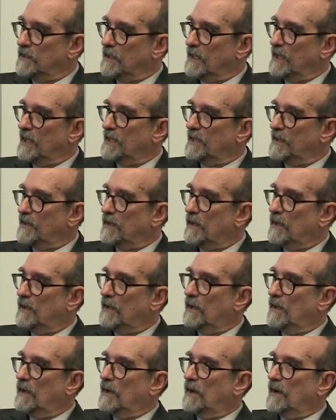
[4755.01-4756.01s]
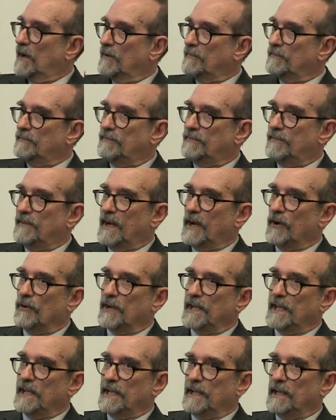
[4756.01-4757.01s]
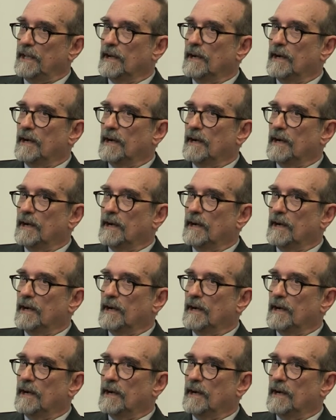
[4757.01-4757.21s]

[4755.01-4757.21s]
in a very